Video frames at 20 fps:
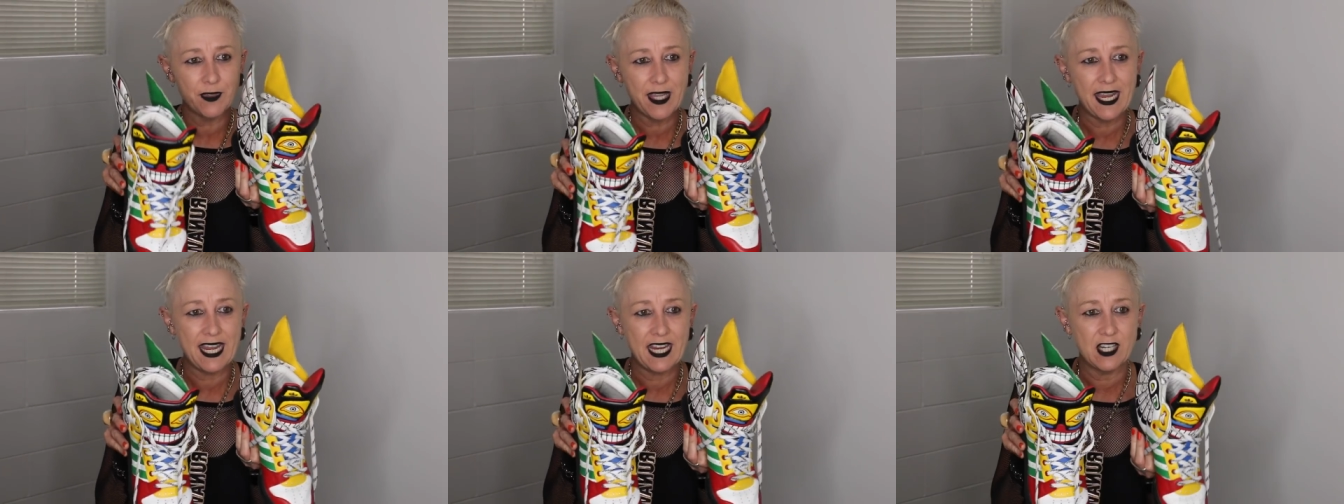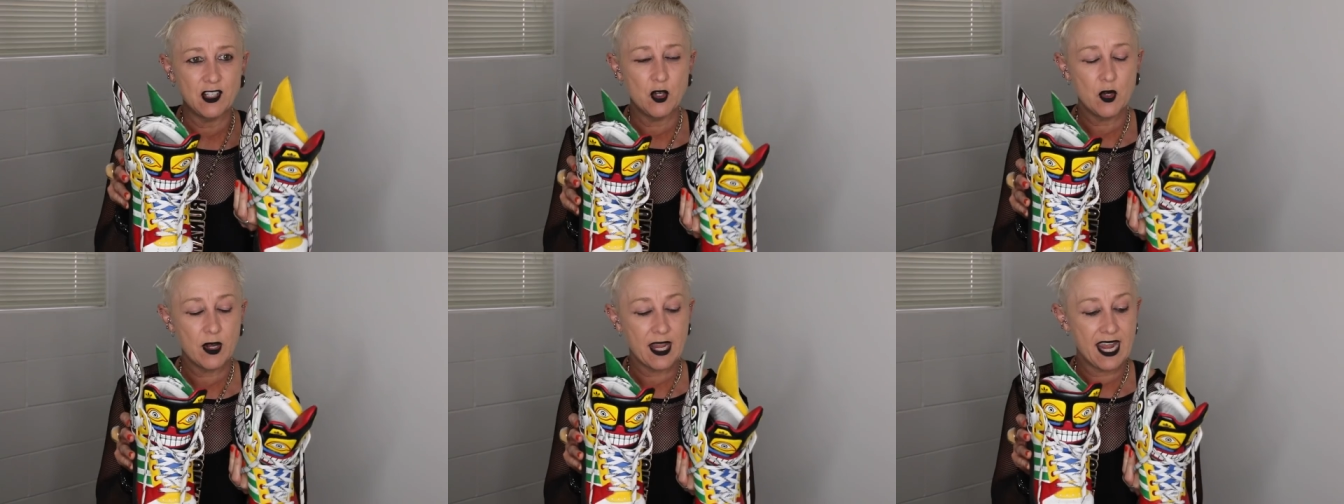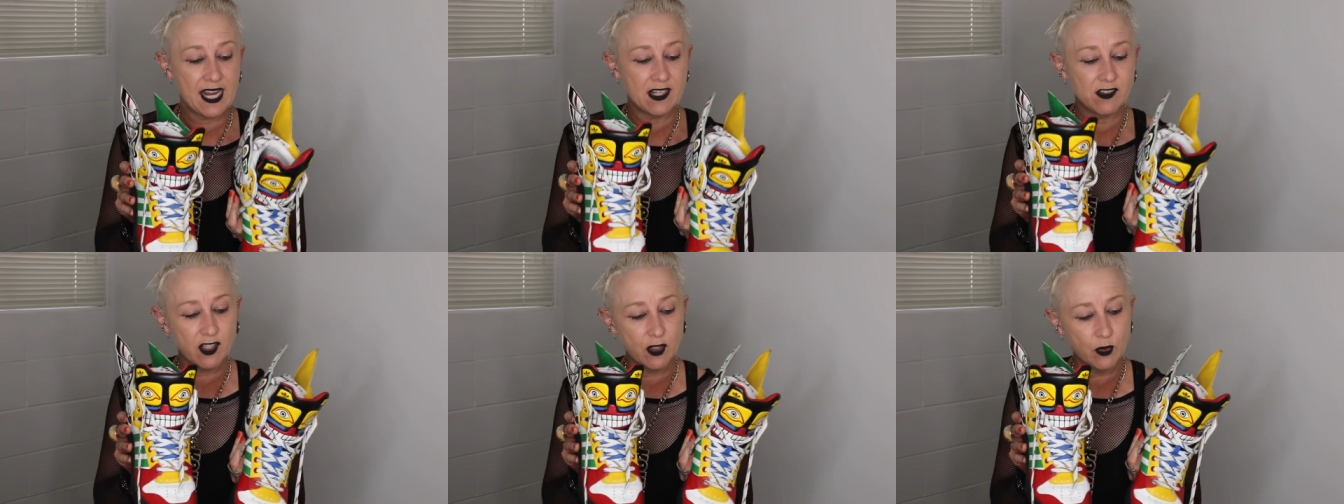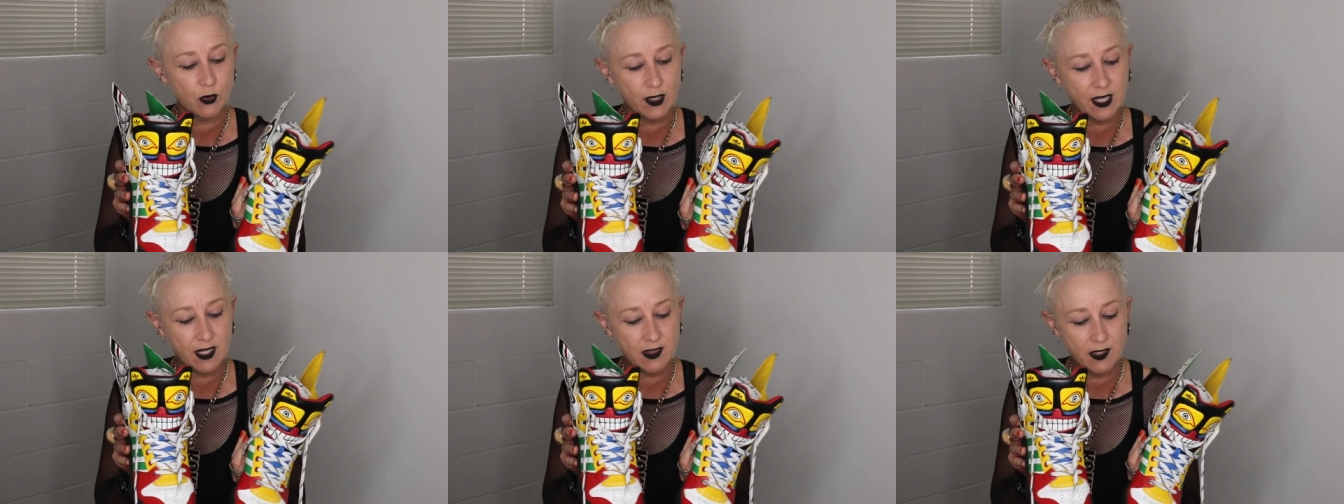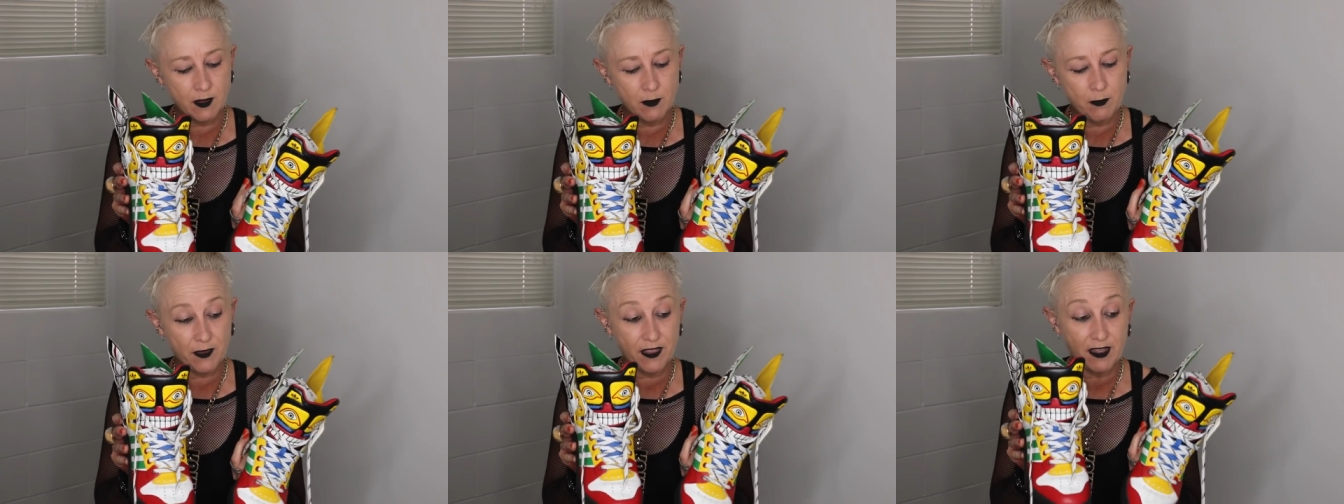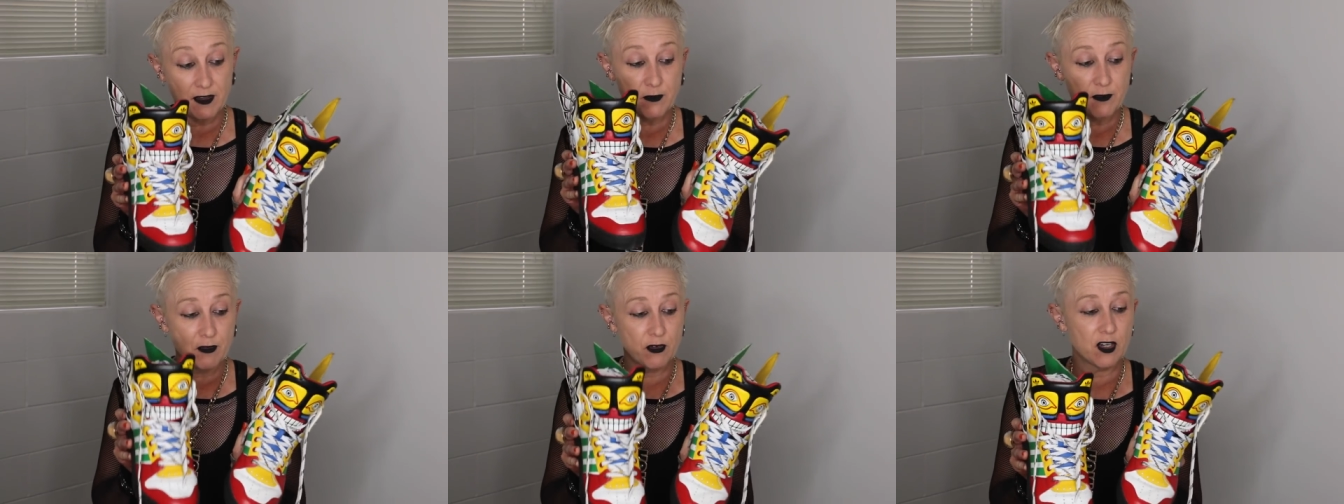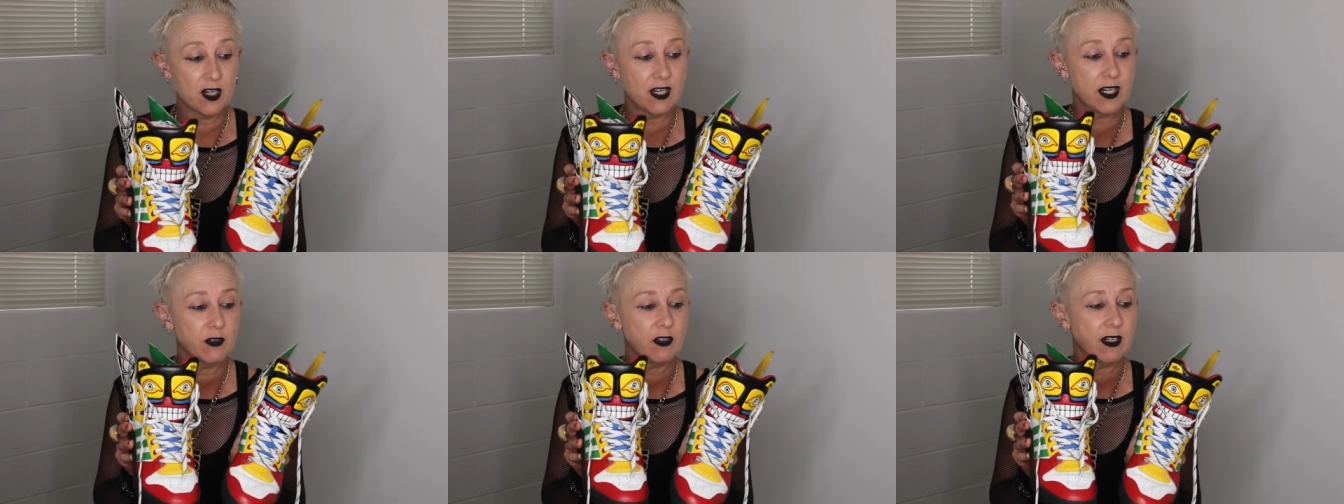and you can still get them, but they're
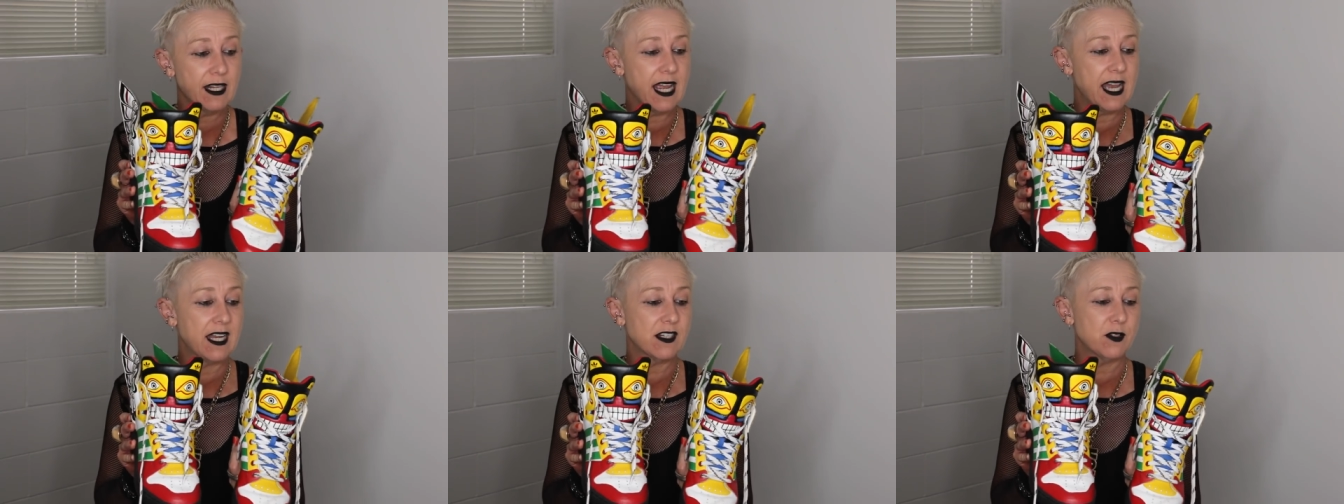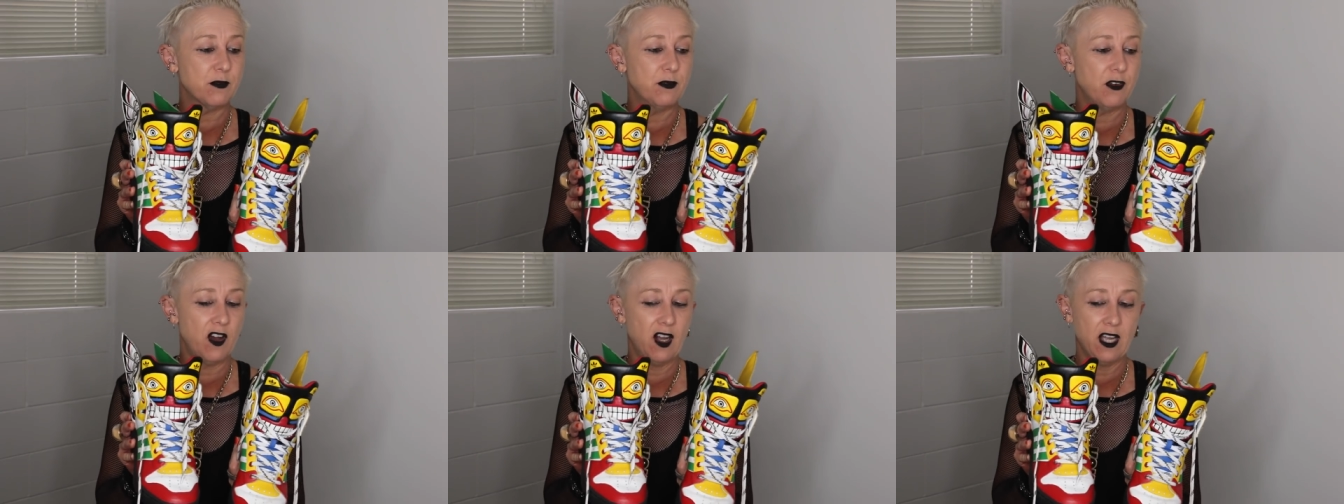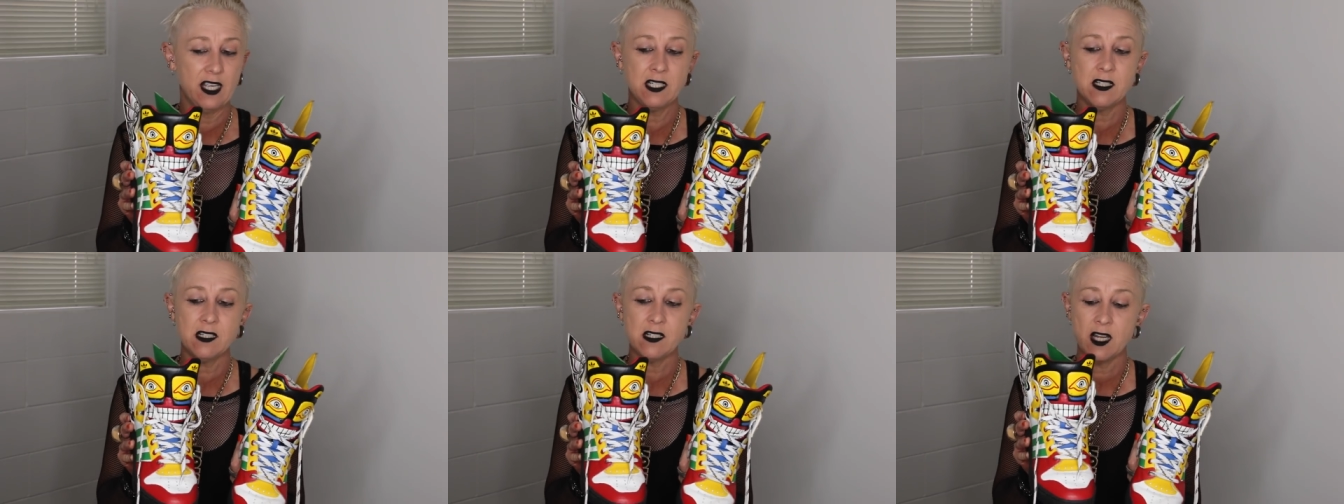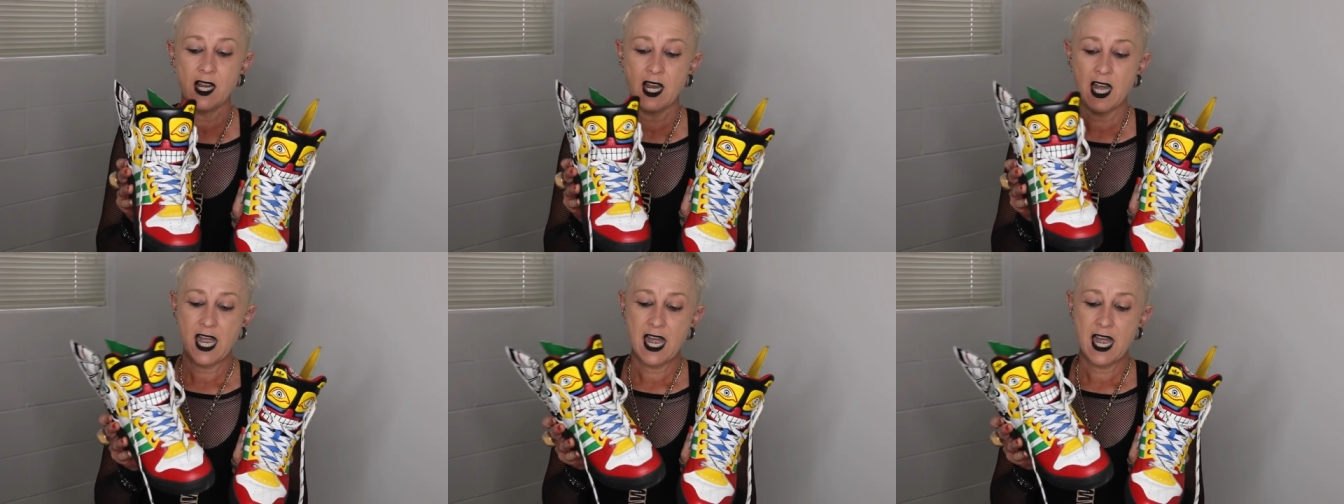really, really hard to find.